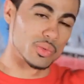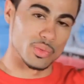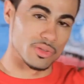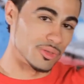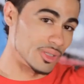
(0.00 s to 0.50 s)

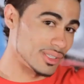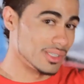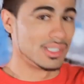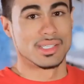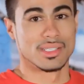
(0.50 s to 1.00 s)
one foot,
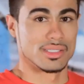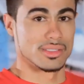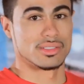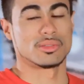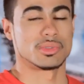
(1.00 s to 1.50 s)

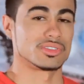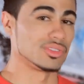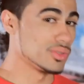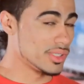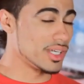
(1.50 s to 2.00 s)
you know, but
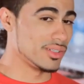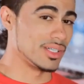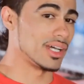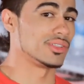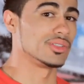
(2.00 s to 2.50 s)
sooner or later, you
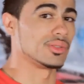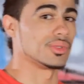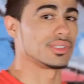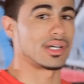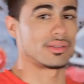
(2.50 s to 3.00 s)
gotta do it
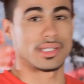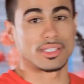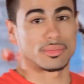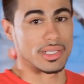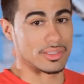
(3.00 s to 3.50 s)
without
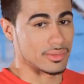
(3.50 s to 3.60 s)
anybody,